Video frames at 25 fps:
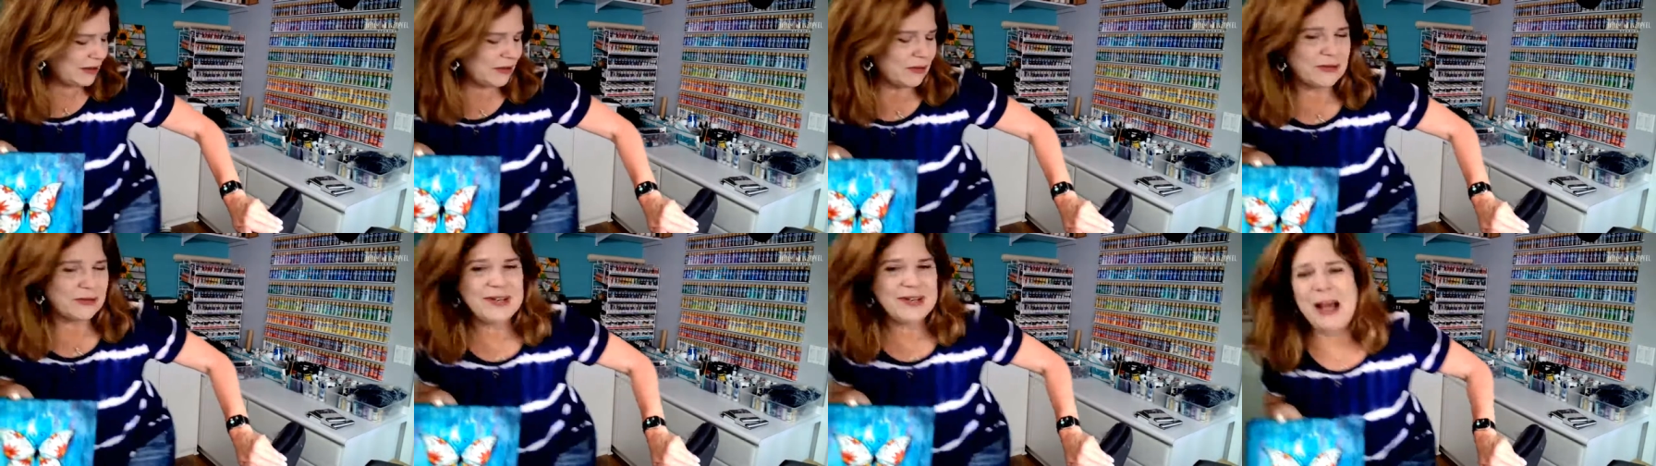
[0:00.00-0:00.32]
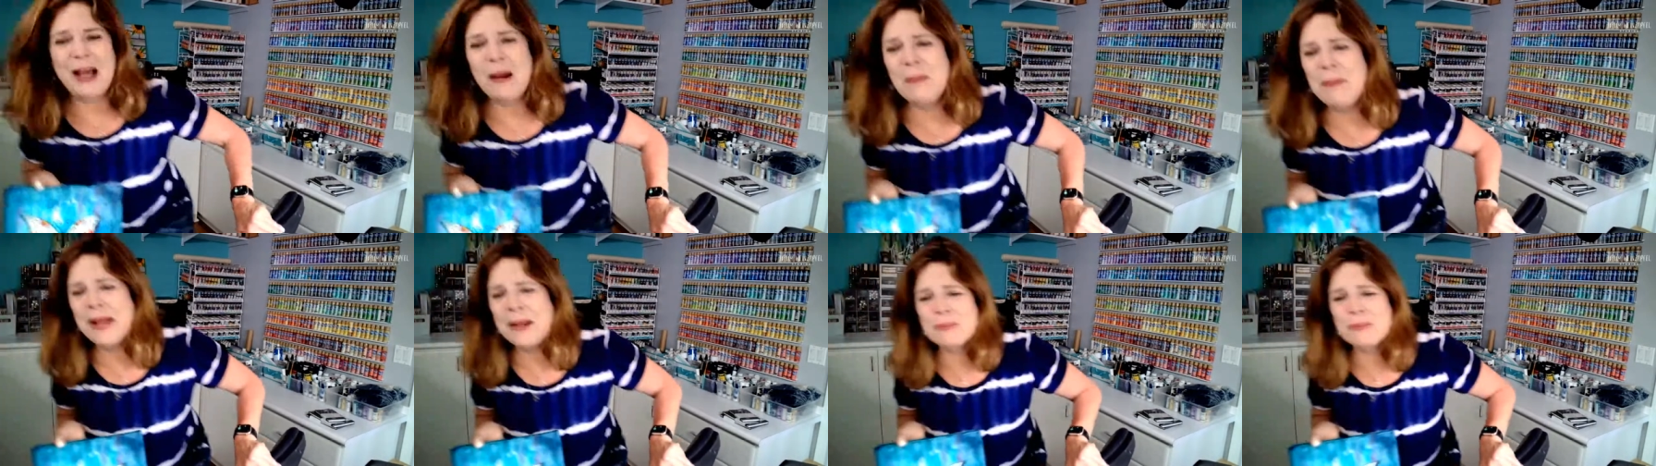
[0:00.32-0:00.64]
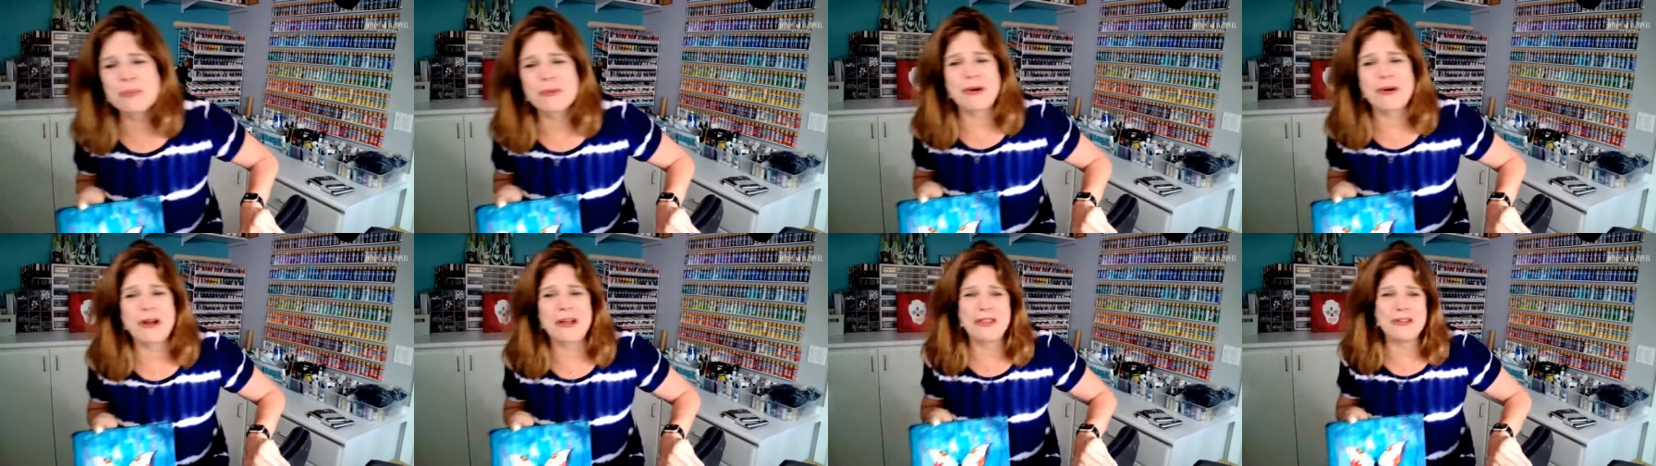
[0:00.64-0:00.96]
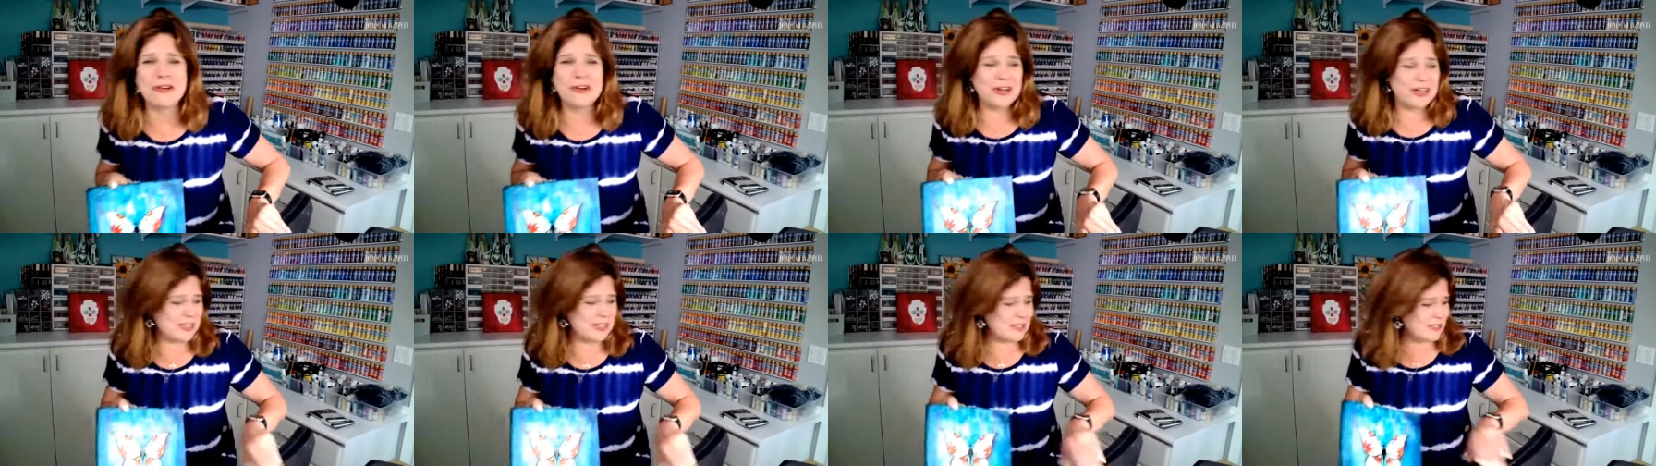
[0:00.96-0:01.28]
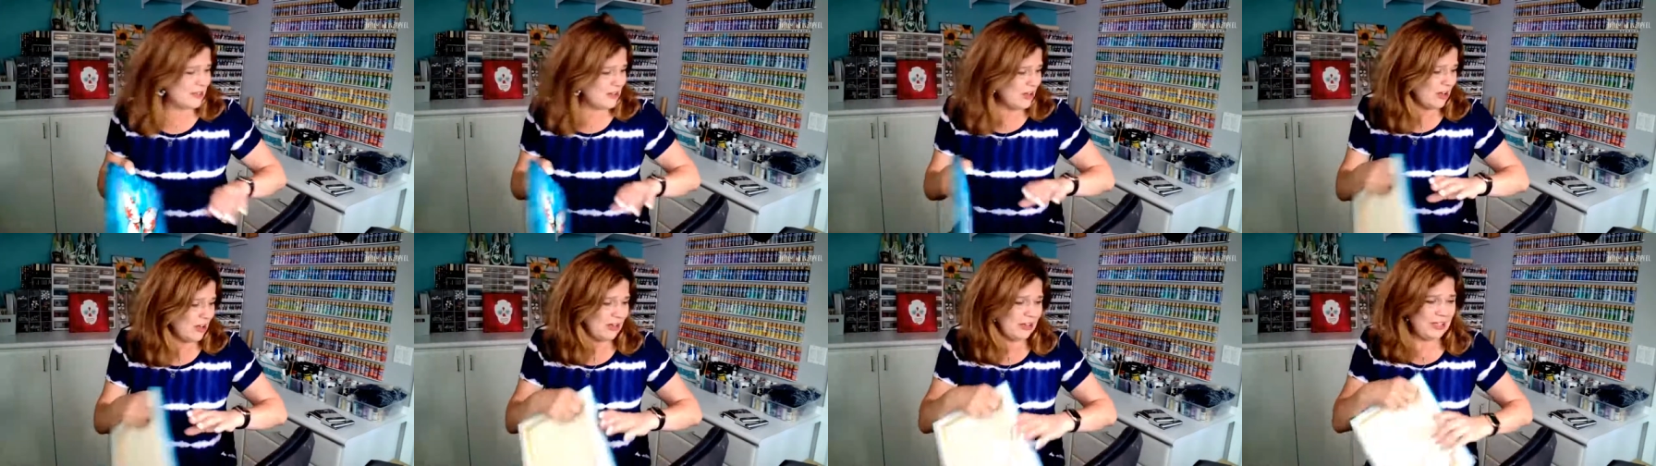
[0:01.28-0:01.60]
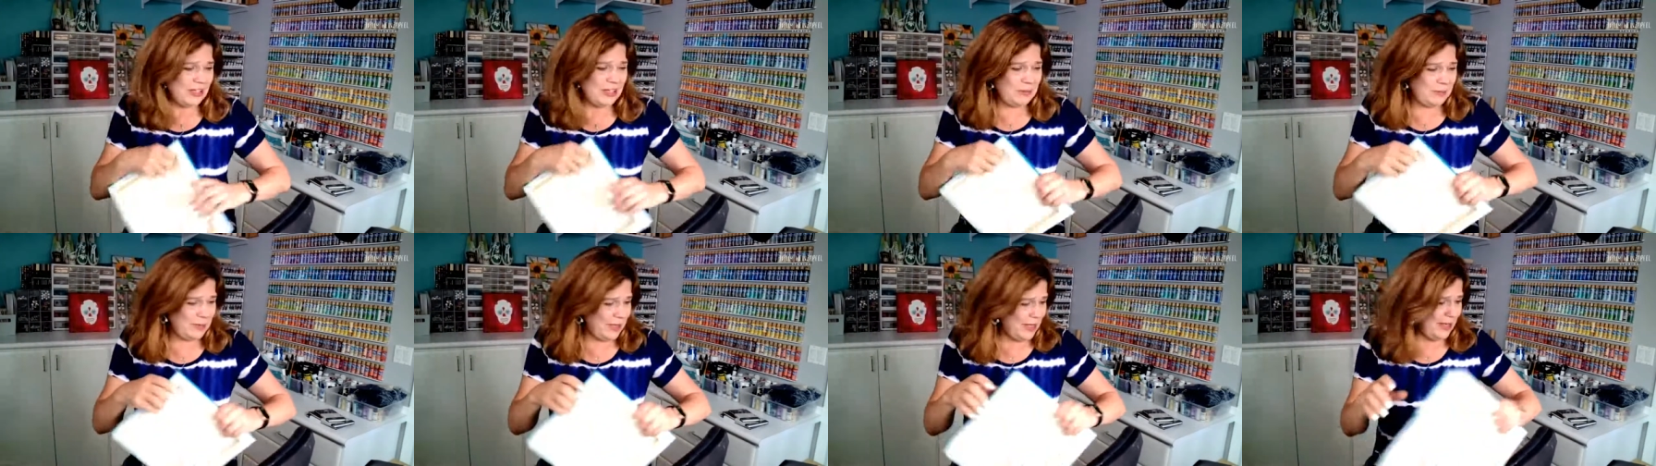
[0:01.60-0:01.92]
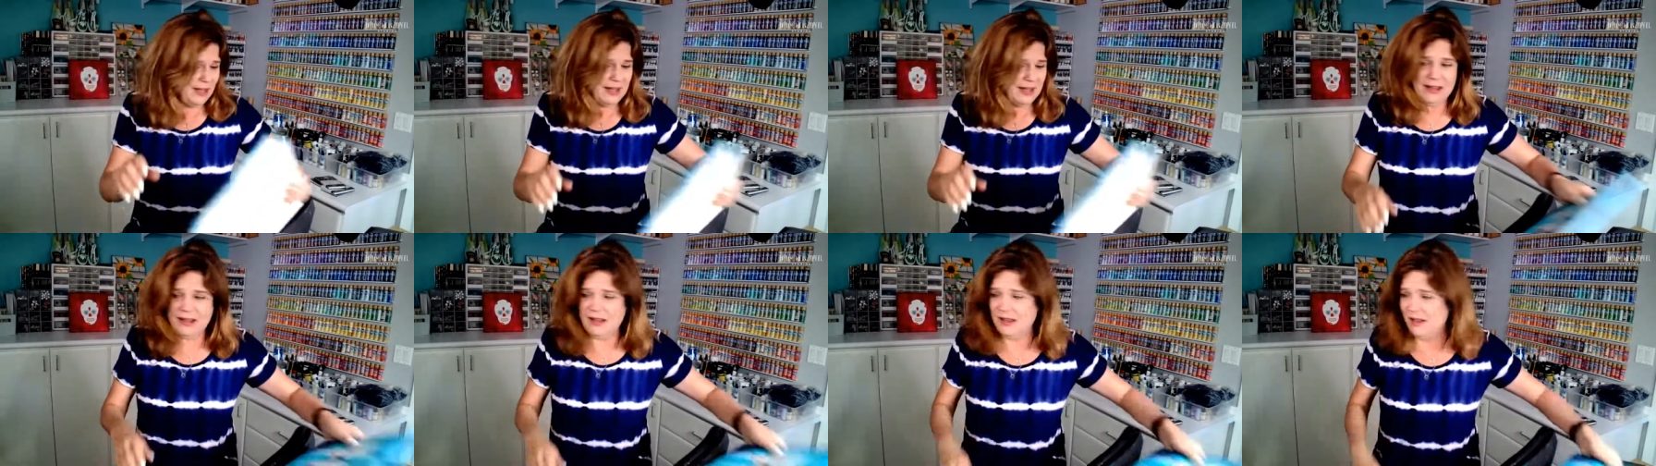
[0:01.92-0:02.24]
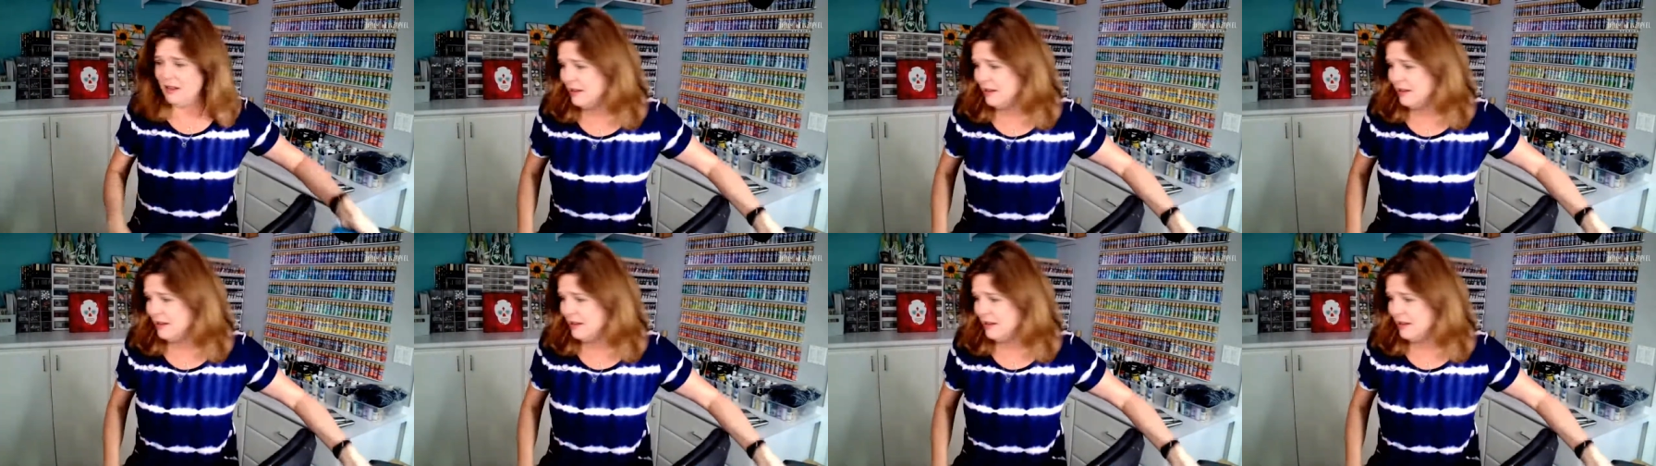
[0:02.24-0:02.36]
Oh, now my brother is calling me.